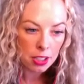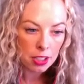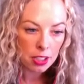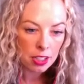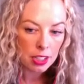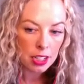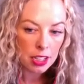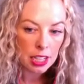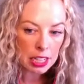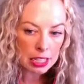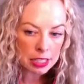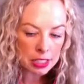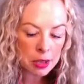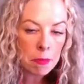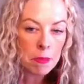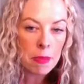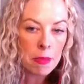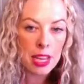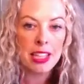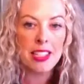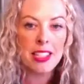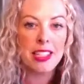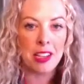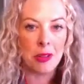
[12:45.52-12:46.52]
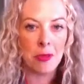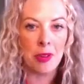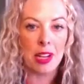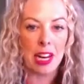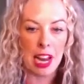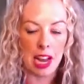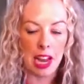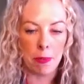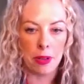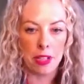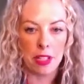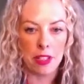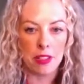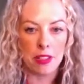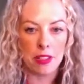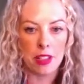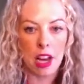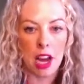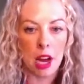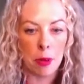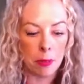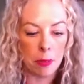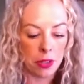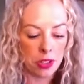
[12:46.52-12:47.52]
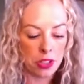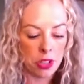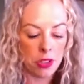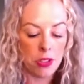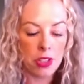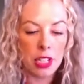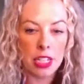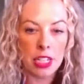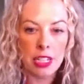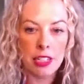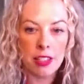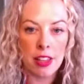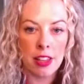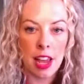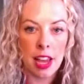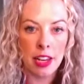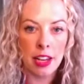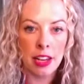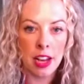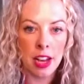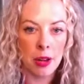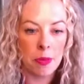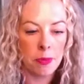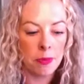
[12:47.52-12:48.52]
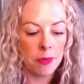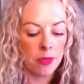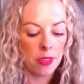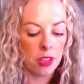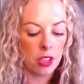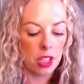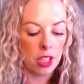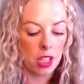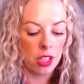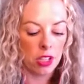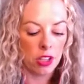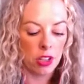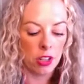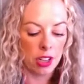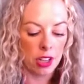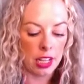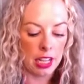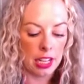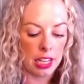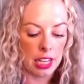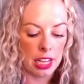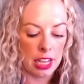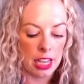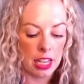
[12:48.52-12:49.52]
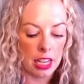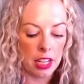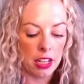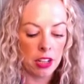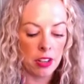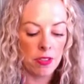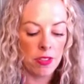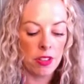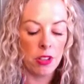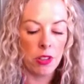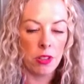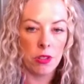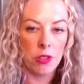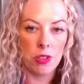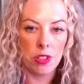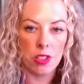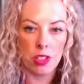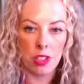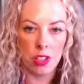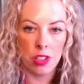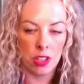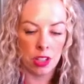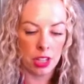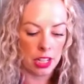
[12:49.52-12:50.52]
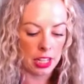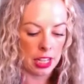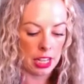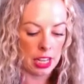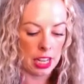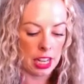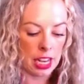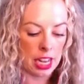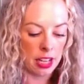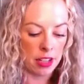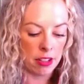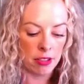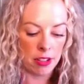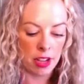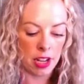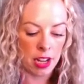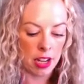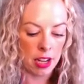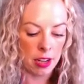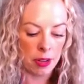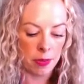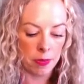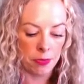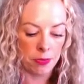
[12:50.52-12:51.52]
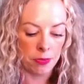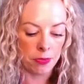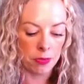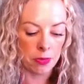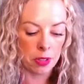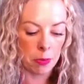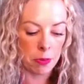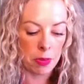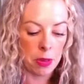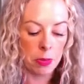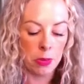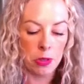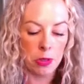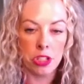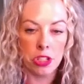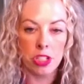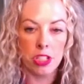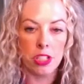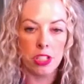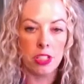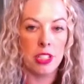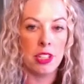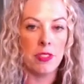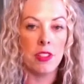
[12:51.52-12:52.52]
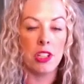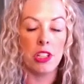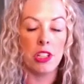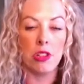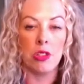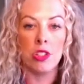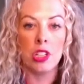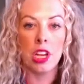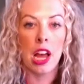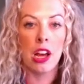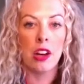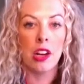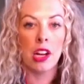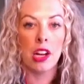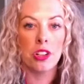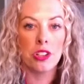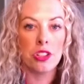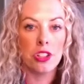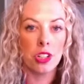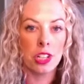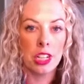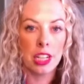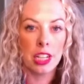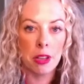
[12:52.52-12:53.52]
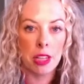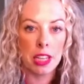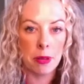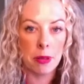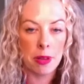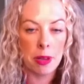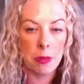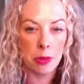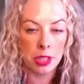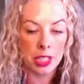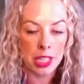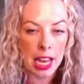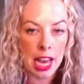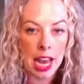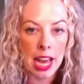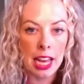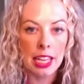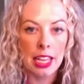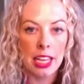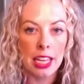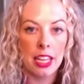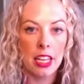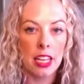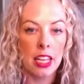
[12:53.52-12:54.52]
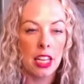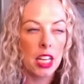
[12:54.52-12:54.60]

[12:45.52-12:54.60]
it's amazing what happens. Opportunities line up. You're going to get interviews. You're going to get people giving you shout outs. You're going to get people tagging